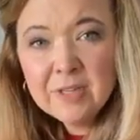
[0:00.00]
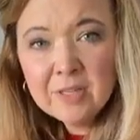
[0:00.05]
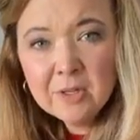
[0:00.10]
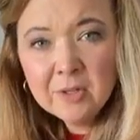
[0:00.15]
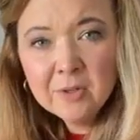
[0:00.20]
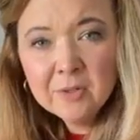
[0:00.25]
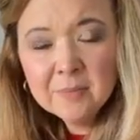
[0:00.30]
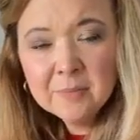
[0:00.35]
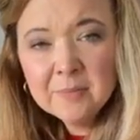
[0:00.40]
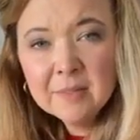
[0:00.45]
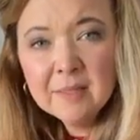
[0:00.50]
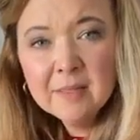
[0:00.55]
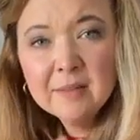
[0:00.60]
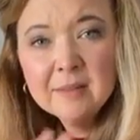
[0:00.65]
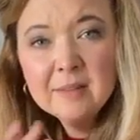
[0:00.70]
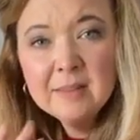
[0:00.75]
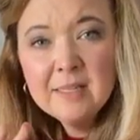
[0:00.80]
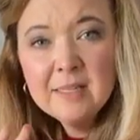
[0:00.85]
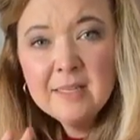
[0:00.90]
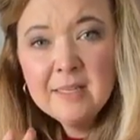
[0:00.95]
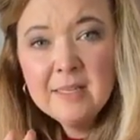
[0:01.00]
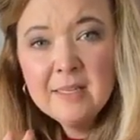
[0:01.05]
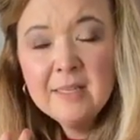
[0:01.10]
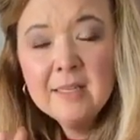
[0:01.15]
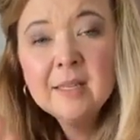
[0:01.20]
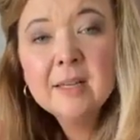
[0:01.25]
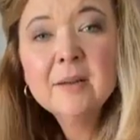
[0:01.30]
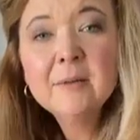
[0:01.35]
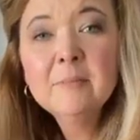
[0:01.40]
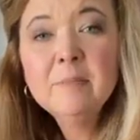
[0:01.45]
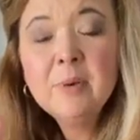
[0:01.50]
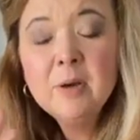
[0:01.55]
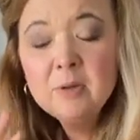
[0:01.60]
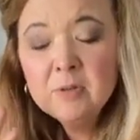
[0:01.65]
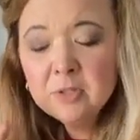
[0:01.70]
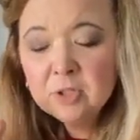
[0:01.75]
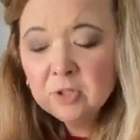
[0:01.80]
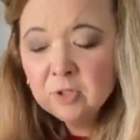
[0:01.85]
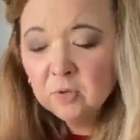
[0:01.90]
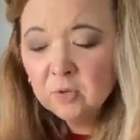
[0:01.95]
film the
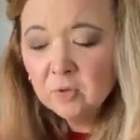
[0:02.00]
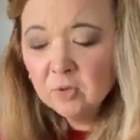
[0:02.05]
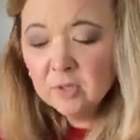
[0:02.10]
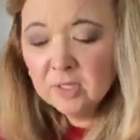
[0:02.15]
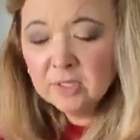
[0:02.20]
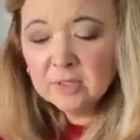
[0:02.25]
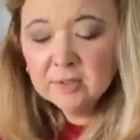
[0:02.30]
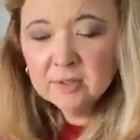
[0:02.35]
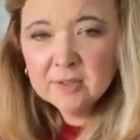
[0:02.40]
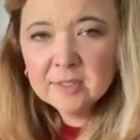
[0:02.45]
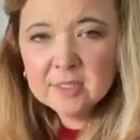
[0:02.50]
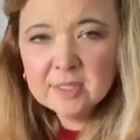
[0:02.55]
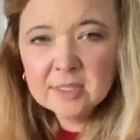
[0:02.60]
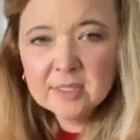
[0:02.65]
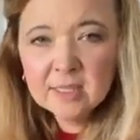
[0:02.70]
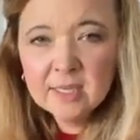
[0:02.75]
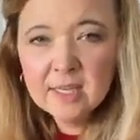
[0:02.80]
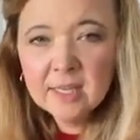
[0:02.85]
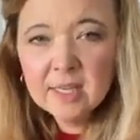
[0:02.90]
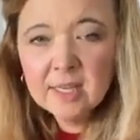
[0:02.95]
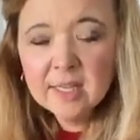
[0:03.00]
bow tutorials